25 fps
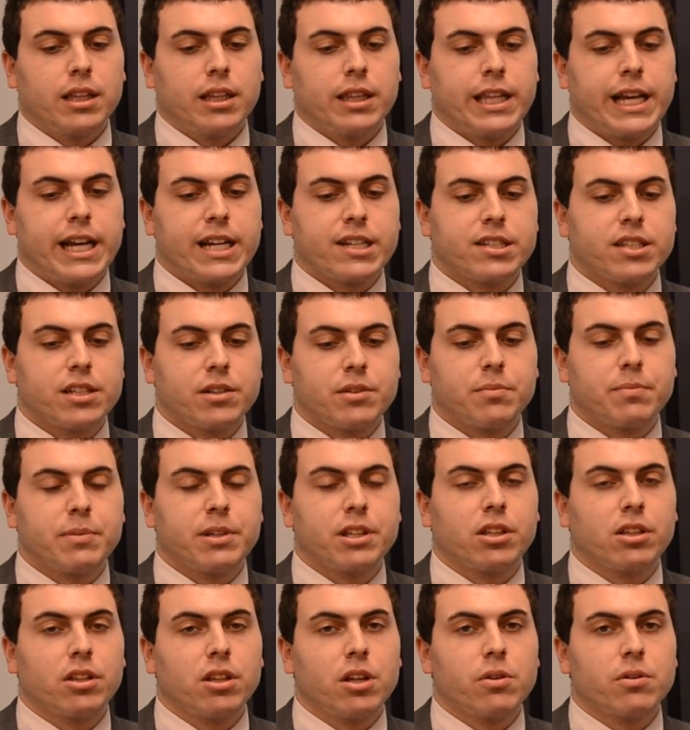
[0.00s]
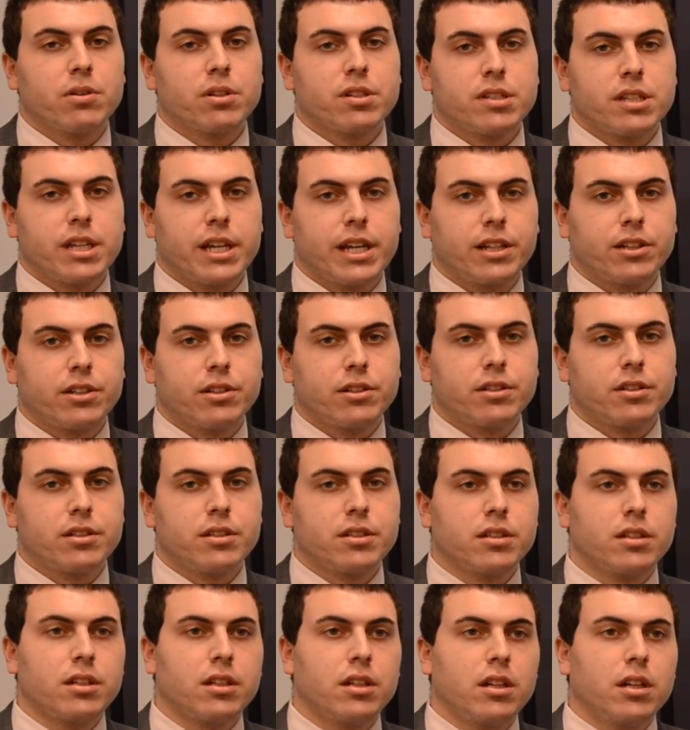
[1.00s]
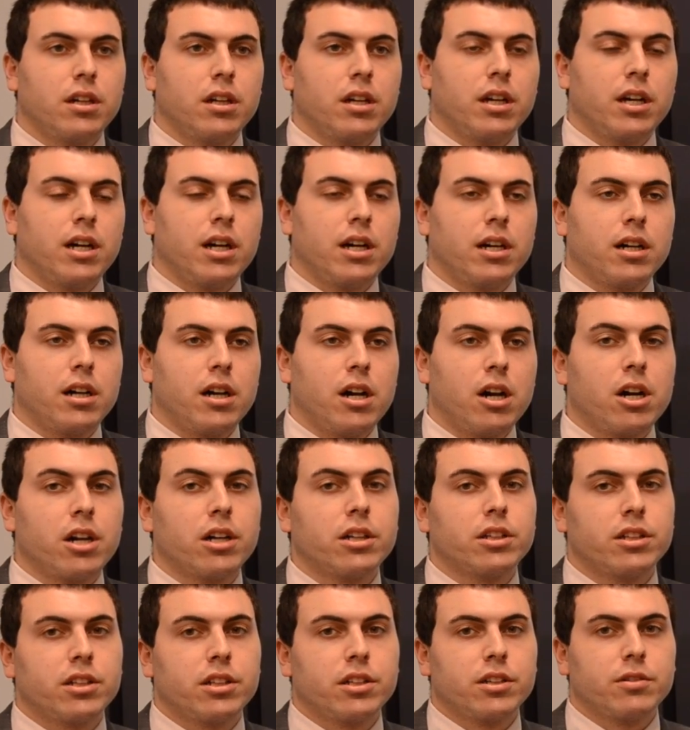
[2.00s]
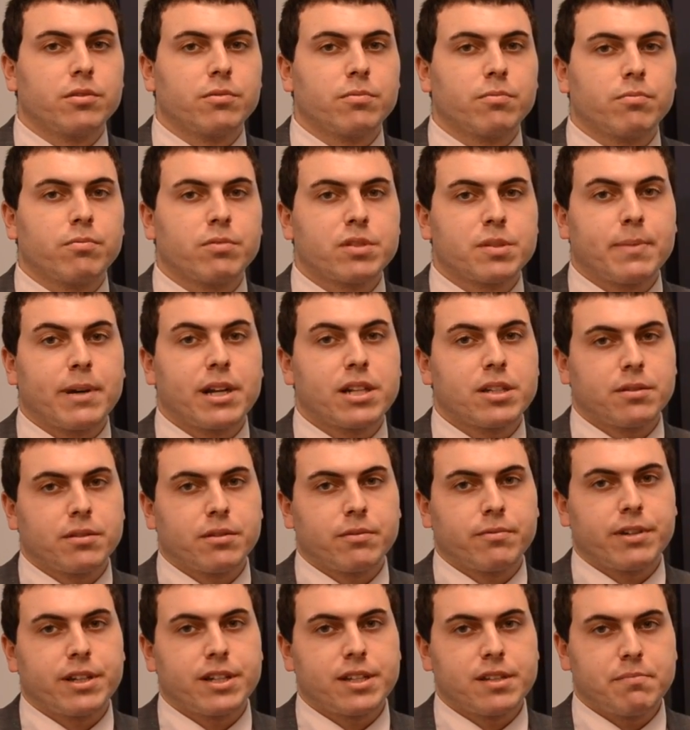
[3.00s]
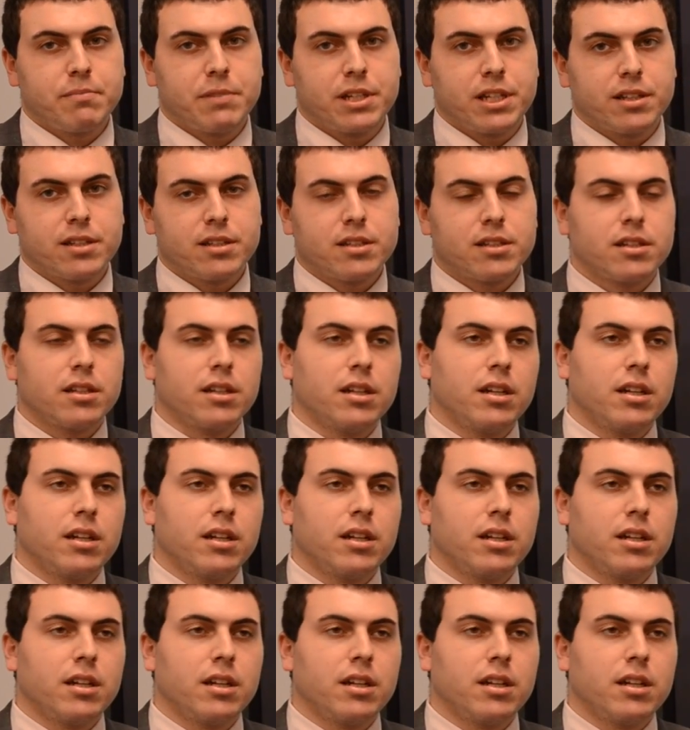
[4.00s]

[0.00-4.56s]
Lastly, it would be the lower standards on the responsibly raised meats.